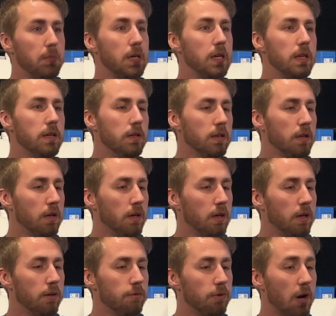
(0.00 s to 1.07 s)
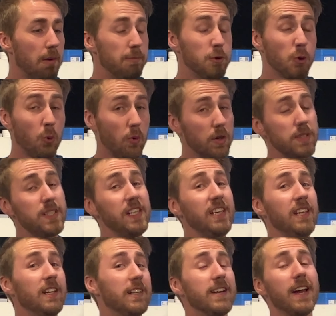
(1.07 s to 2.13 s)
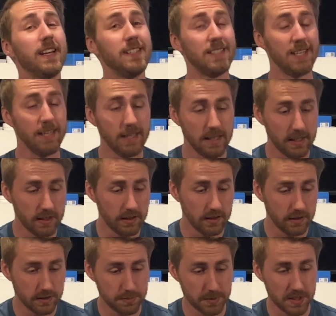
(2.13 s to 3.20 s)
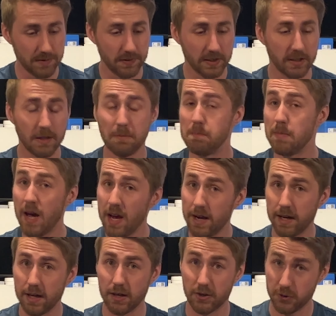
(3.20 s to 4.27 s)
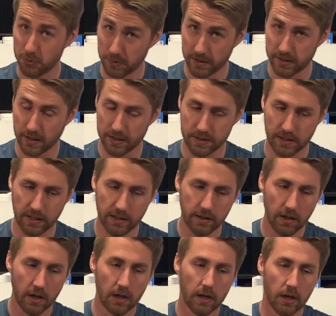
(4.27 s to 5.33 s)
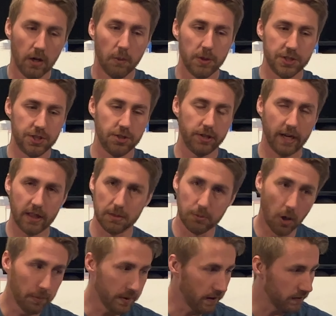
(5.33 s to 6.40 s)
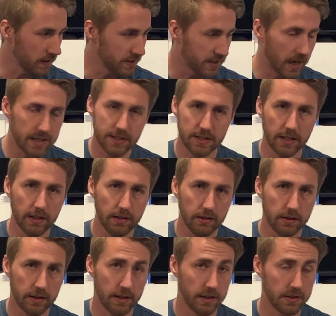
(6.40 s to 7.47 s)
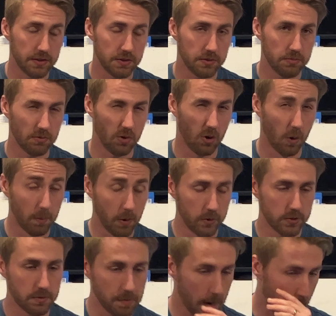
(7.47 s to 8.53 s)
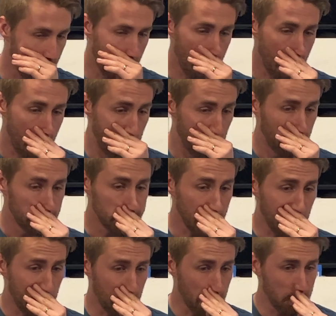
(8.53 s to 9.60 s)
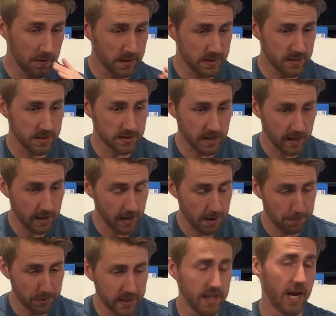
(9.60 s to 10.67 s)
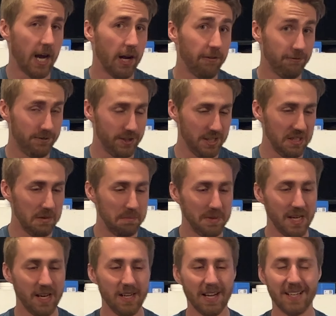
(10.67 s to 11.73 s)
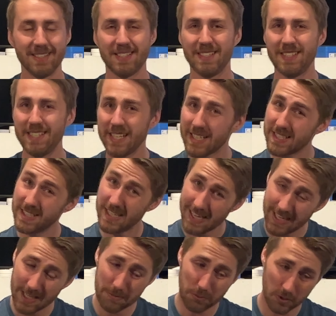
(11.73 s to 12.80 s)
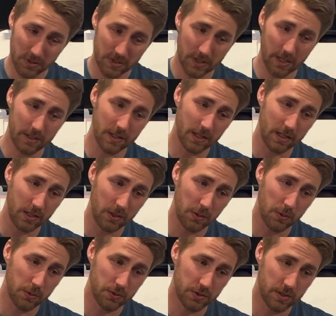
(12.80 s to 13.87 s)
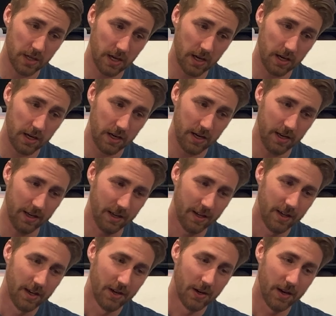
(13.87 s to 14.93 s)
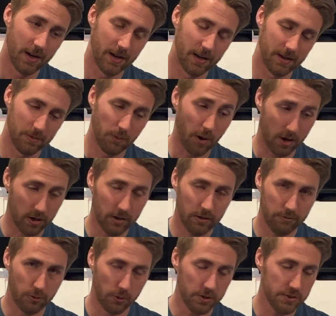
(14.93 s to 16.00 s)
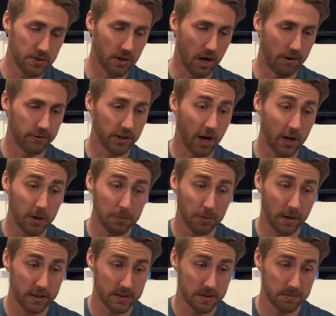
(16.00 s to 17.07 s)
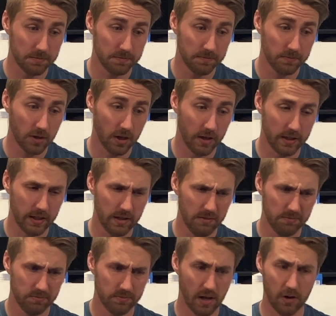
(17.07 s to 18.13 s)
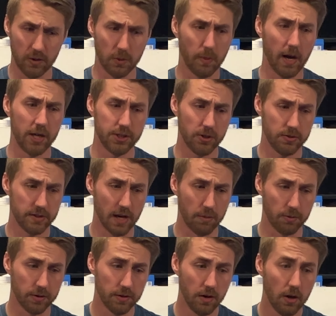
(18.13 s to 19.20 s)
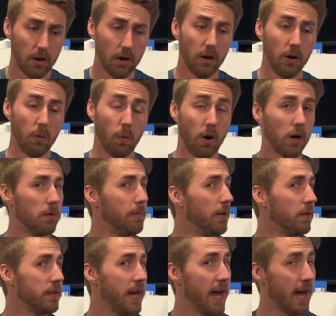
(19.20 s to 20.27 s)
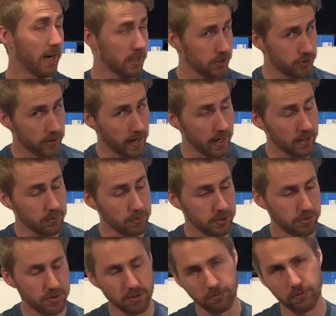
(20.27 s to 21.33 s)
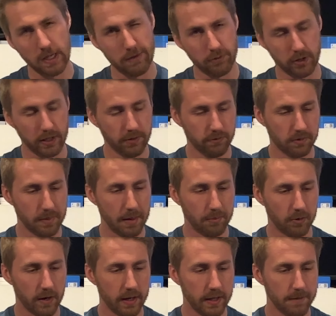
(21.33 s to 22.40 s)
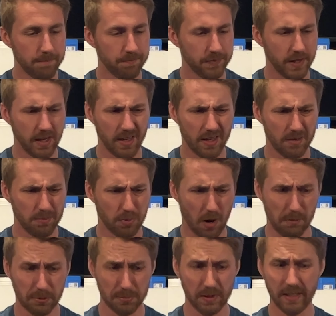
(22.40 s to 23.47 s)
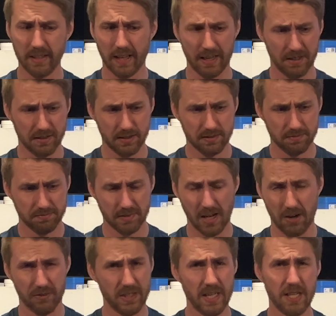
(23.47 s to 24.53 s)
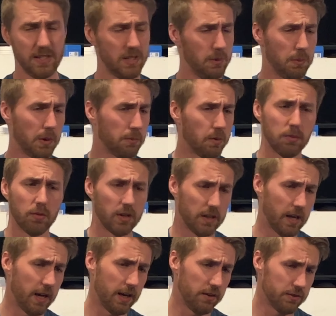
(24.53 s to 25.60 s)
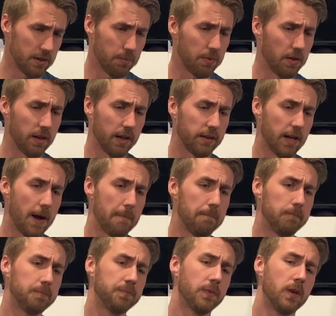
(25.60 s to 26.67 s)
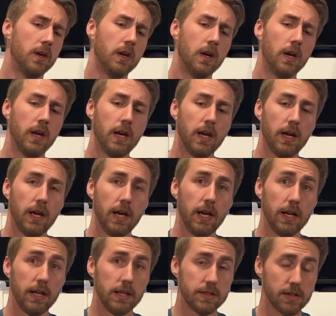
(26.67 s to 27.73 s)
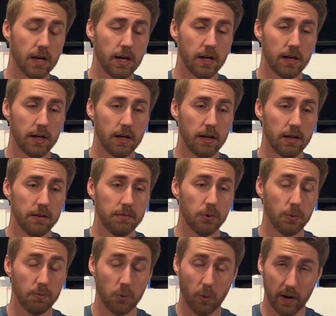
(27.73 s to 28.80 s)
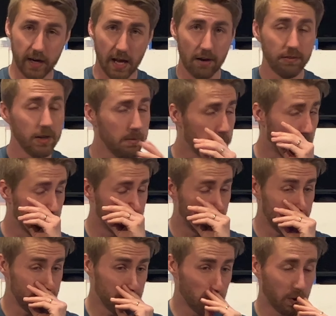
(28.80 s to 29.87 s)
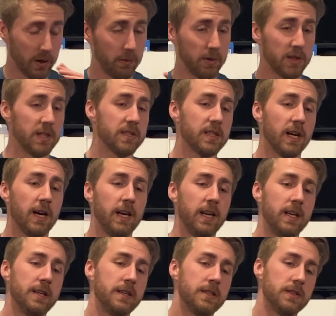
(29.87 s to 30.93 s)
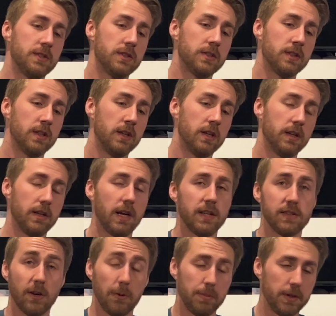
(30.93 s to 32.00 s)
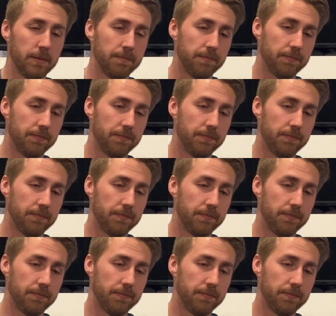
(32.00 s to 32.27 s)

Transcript: mead from 2019, specifically May 2019, which at the moment of this tasting, it is almost May. So this is a pretty hefty mead at 16%. It used a water, of course, avocado blossom honey. I don't know why I chose that one. Watermelon extract, which was a flavoring from Amaretti, and probably like Lalvin EC1118, something like that. It is quite heavy. My funny story with this guy is, as I open it,